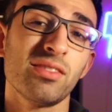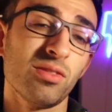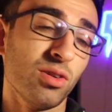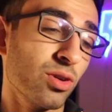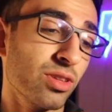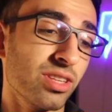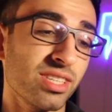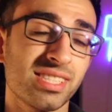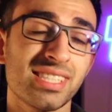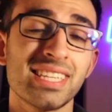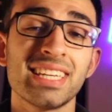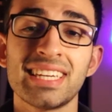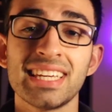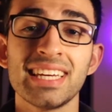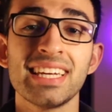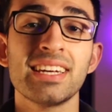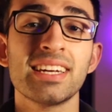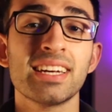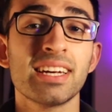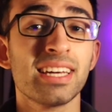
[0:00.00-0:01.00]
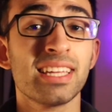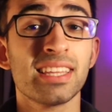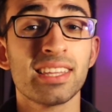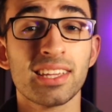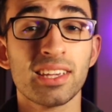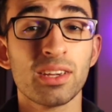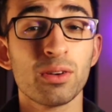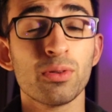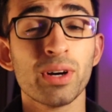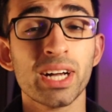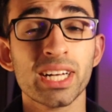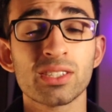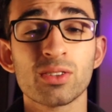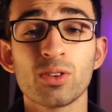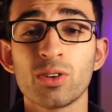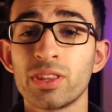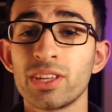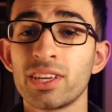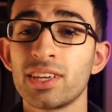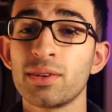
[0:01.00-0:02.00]
or the city in the US
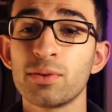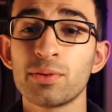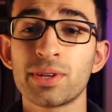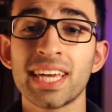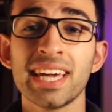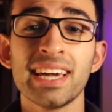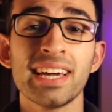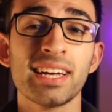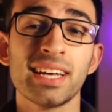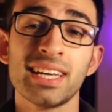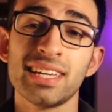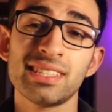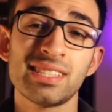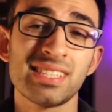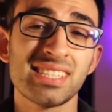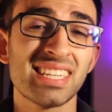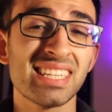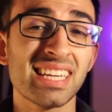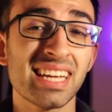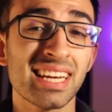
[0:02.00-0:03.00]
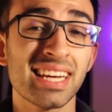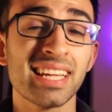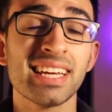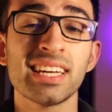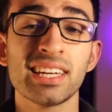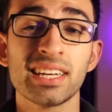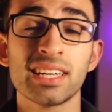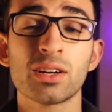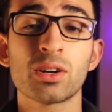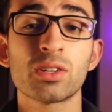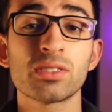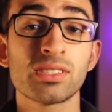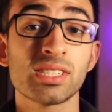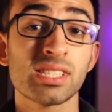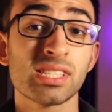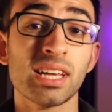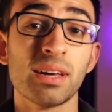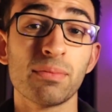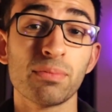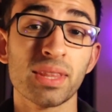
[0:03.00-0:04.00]
or the UK is really
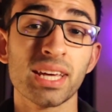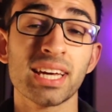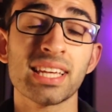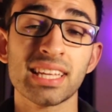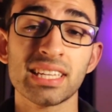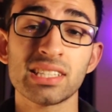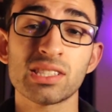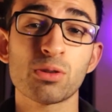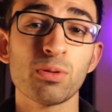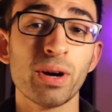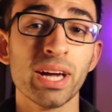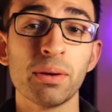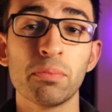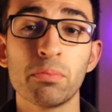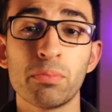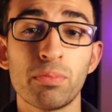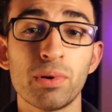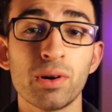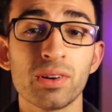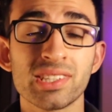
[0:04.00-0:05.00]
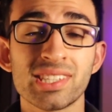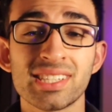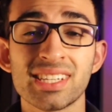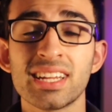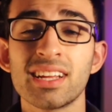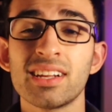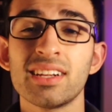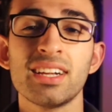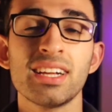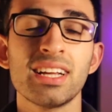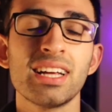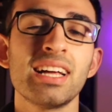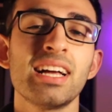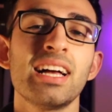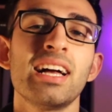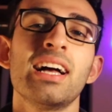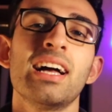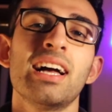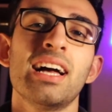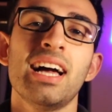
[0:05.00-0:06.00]
something that's quite personal
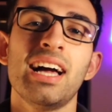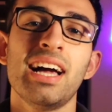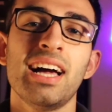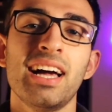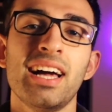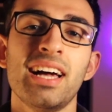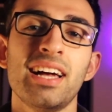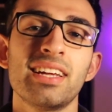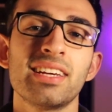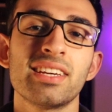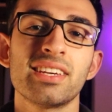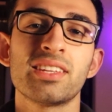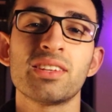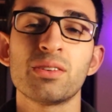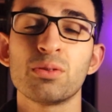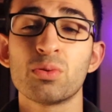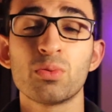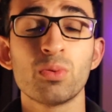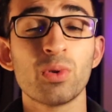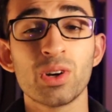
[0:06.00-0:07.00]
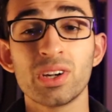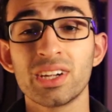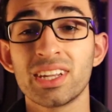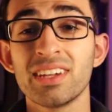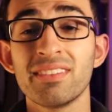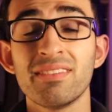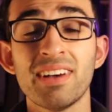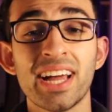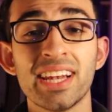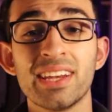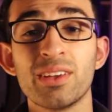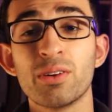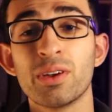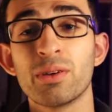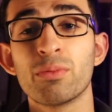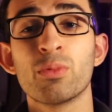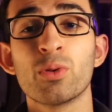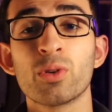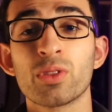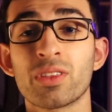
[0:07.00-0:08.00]
and you'd want to
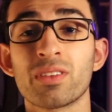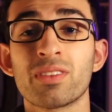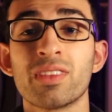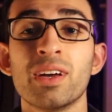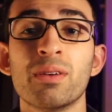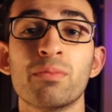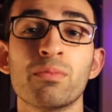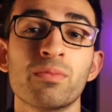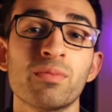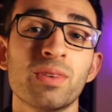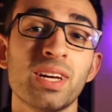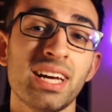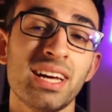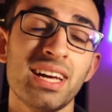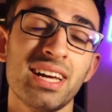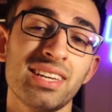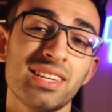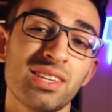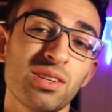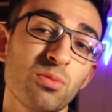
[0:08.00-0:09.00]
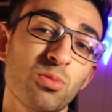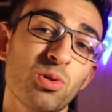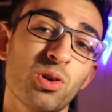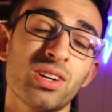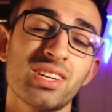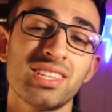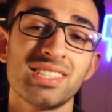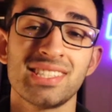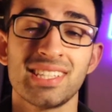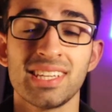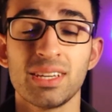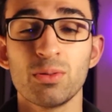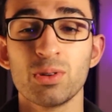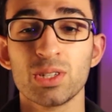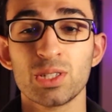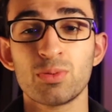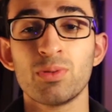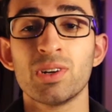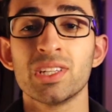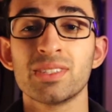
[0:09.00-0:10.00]
evaluate both of them and you want to see
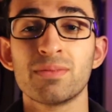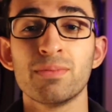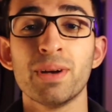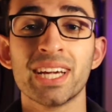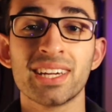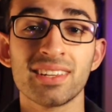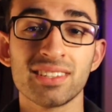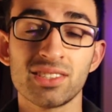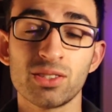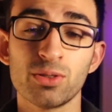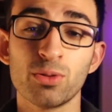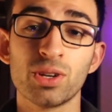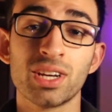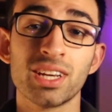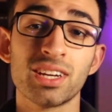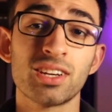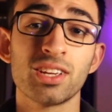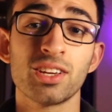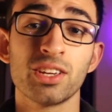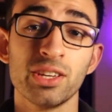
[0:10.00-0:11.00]
which one's better suited to